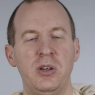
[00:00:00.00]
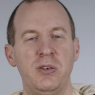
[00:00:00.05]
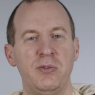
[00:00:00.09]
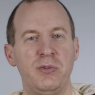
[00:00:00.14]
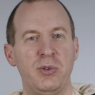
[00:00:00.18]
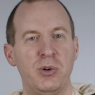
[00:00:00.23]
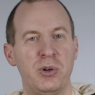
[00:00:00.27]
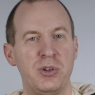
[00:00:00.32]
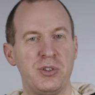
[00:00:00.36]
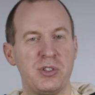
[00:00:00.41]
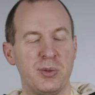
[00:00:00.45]

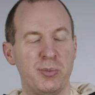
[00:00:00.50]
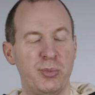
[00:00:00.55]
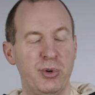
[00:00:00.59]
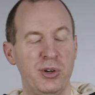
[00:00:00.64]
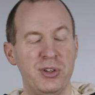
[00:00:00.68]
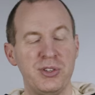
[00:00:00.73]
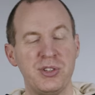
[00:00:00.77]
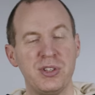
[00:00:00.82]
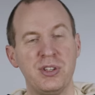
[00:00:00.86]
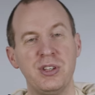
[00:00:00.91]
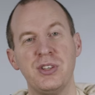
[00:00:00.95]
for
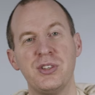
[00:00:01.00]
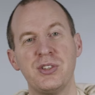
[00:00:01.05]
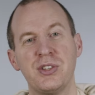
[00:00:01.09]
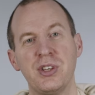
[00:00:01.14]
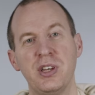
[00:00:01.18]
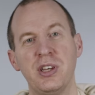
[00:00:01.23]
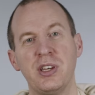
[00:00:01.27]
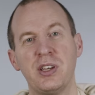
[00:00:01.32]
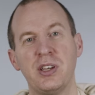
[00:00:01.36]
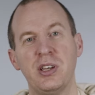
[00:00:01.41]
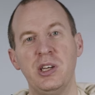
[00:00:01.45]
simplicity's
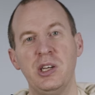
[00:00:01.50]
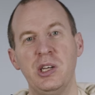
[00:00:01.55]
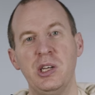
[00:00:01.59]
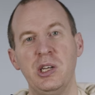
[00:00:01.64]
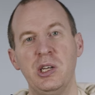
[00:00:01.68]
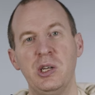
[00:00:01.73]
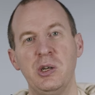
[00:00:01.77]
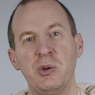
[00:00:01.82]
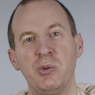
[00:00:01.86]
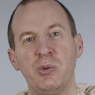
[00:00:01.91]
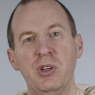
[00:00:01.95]
sake,
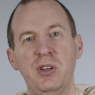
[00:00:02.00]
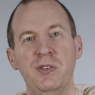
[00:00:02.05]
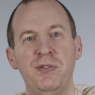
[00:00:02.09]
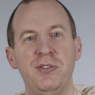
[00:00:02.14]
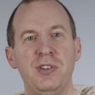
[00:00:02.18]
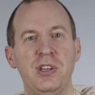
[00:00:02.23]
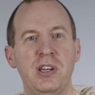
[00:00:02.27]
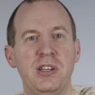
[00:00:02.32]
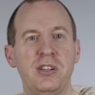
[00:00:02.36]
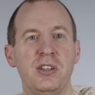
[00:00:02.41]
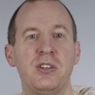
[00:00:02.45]

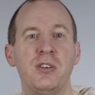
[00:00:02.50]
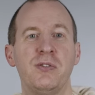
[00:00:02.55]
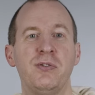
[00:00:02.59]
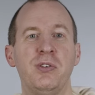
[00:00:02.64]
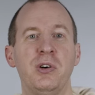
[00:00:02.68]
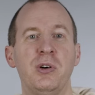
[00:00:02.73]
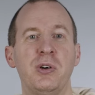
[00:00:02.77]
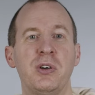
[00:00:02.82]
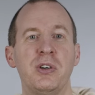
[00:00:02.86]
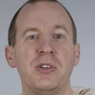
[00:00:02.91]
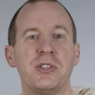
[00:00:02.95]
we've tended to
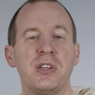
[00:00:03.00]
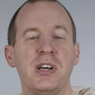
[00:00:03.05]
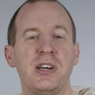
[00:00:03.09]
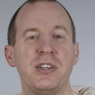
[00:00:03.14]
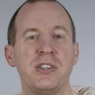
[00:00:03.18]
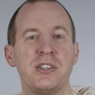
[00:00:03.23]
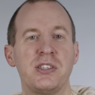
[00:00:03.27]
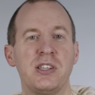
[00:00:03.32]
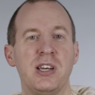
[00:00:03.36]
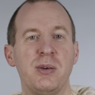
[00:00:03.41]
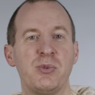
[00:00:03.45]
focus
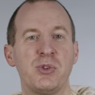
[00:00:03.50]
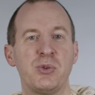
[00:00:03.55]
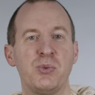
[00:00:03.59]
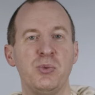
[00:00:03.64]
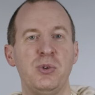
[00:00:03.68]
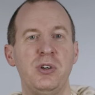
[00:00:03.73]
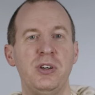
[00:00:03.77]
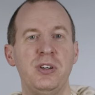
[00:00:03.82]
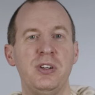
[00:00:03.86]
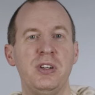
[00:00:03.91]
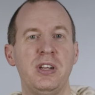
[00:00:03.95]
on steps
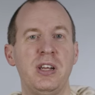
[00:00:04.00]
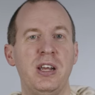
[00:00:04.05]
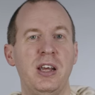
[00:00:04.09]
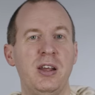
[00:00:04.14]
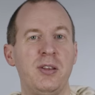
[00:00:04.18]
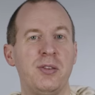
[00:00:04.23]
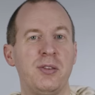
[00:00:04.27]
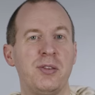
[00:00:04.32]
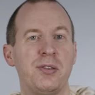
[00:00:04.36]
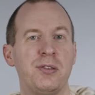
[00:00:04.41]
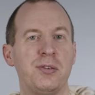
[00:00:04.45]
one
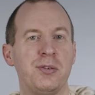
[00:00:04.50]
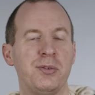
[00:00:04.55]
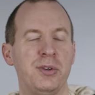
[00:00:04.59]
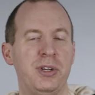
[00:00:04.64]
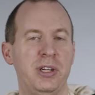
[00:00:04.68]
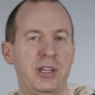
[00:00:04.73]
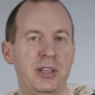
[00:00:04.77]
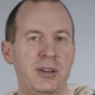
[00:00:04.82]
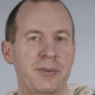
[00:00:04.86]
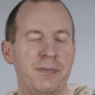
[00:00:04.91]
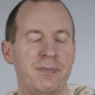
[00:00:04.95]
and three.